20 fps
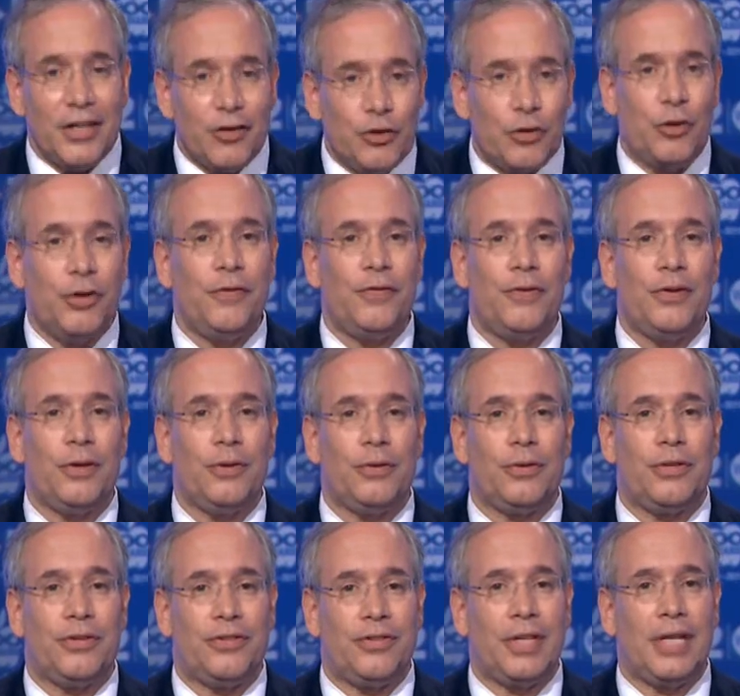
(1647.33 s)
I think it's good for you
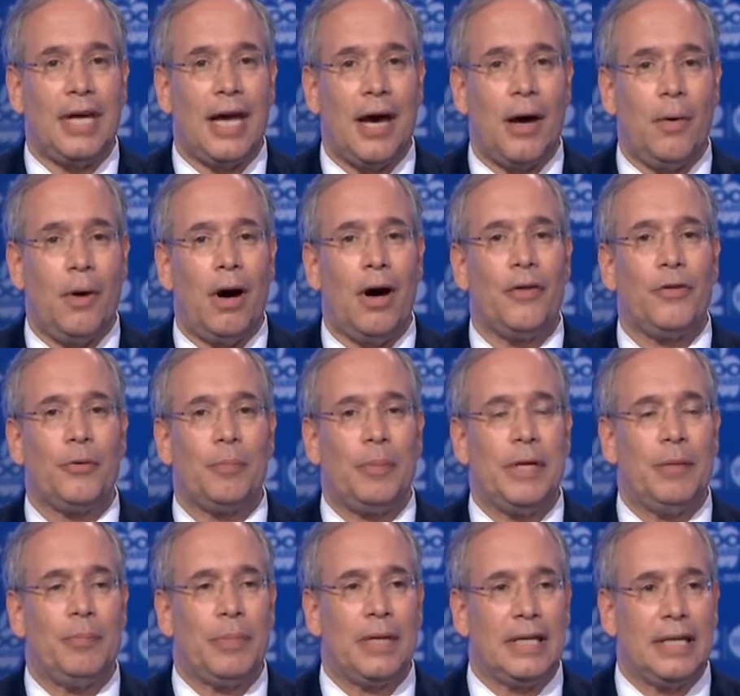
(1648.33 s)
to see how other
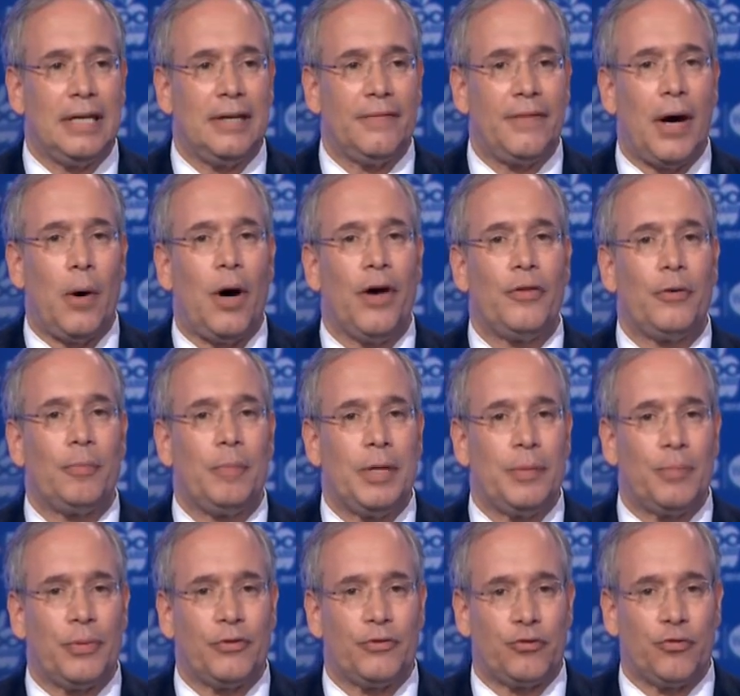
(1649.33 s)
people live, how other
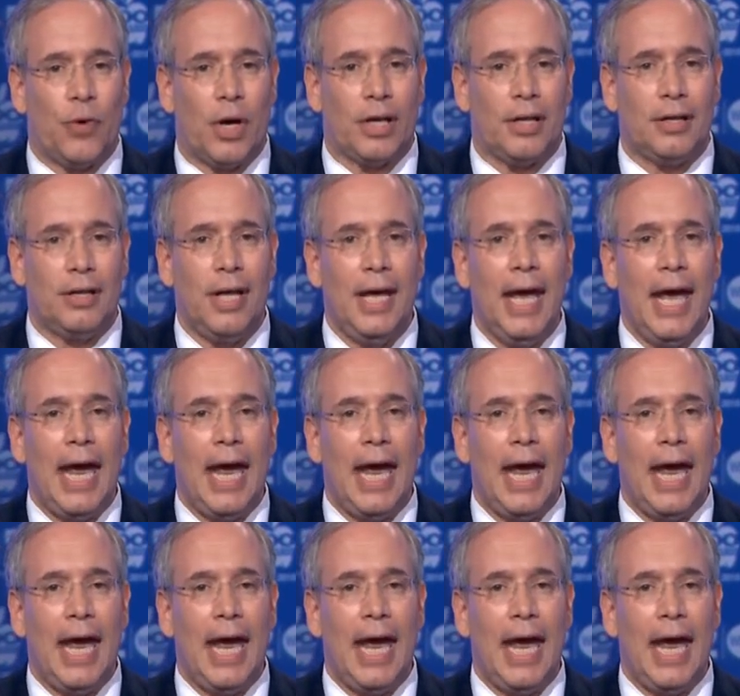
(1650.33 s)
people struggle.